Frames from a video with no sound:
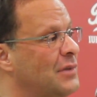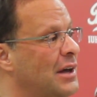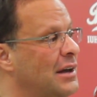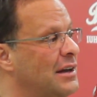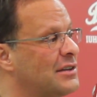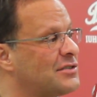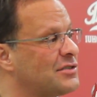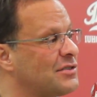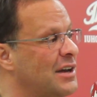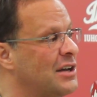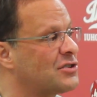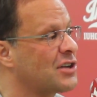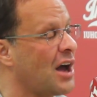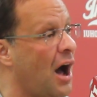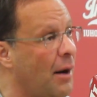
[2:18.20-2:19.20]
And
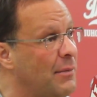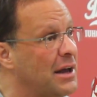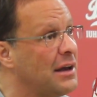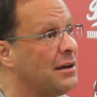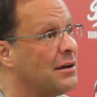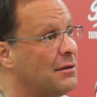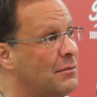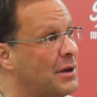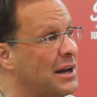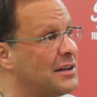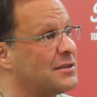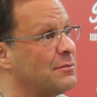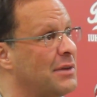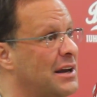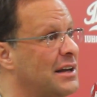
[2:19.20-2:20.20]
it's coming, but
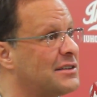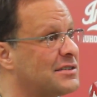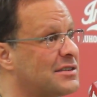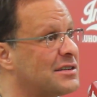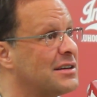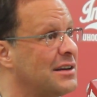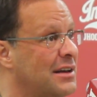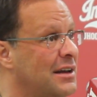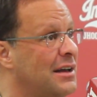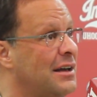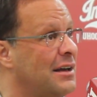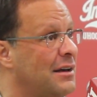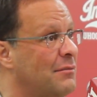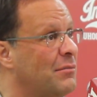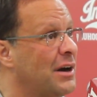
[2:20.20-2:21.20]

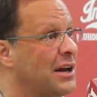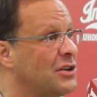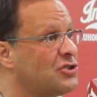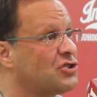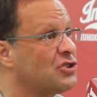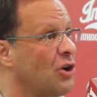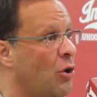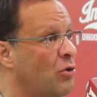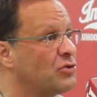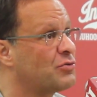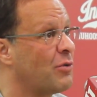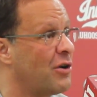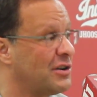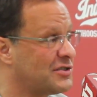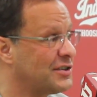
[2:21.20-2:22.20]
it
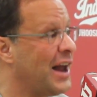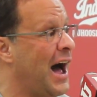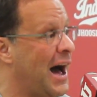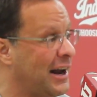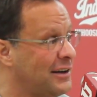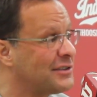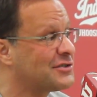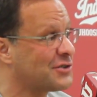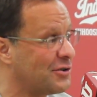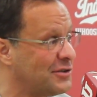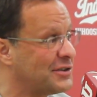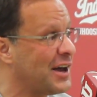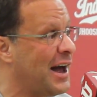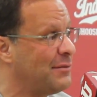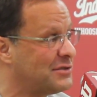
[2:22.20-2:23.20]
shows where it's not at
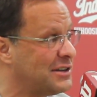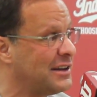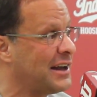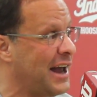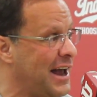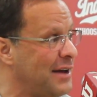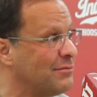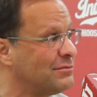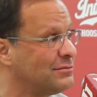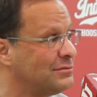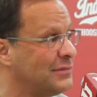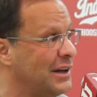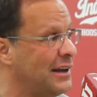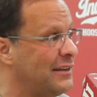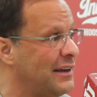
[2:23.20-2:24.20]
certain times in the game.
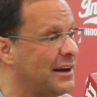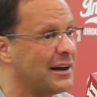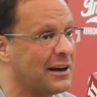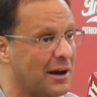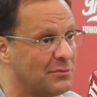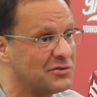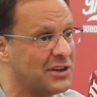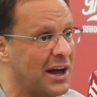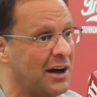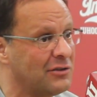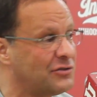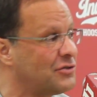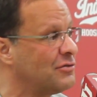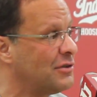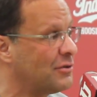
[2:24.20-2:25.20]
And then it comes
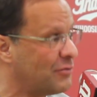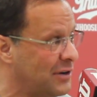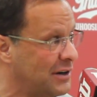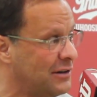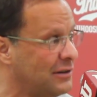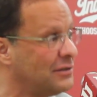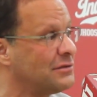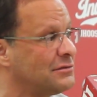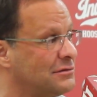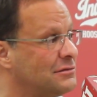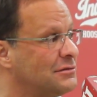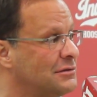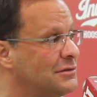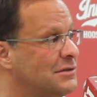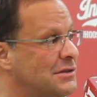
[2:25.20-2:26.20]
down to a real
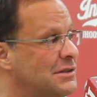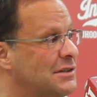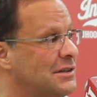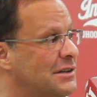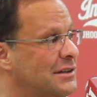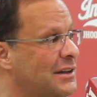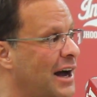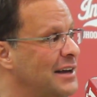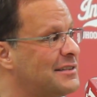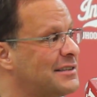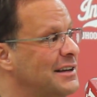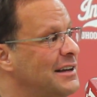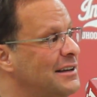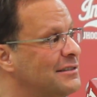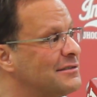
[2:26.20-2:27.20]

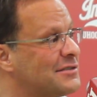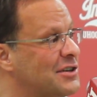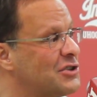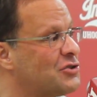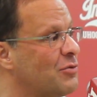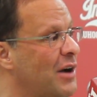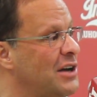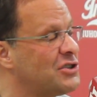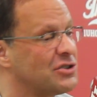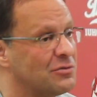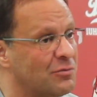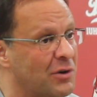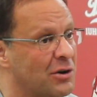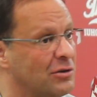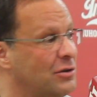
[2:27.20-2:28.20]
dicey
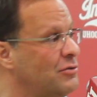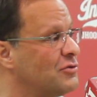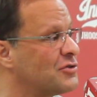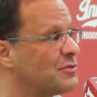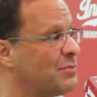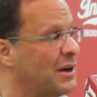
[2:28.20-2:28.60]
situation, win or lose.